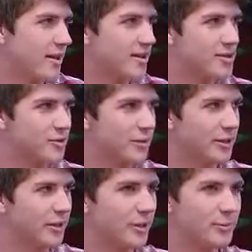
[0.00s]
has just
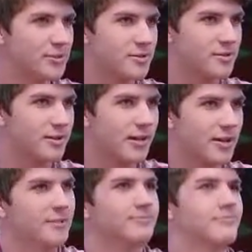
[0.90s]
really helped
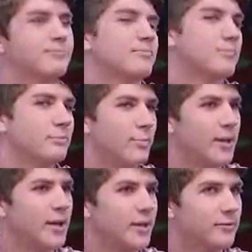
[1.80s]
kind of
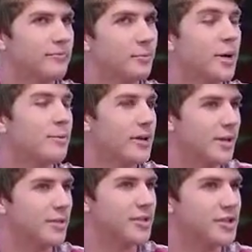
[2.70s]
break me
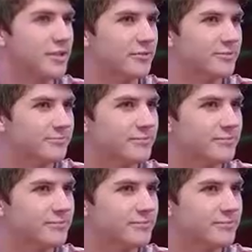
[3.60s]
out of my shell.